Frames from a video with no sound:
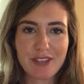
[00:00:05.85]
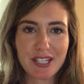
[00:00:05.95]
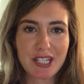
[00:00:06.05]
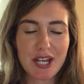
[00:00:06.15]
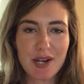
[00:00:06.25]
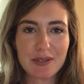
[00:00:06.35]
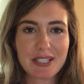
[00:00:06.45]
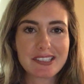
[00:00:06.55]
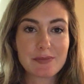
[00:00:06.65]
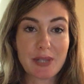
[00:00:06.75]
video
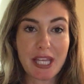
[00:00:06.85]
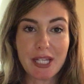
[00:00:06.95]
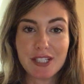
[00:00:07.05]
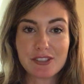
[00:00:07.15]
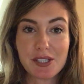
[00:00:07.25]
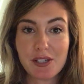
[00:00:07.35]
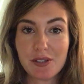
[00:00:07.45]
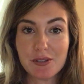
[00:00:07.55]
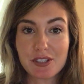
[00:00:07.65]
explaining to you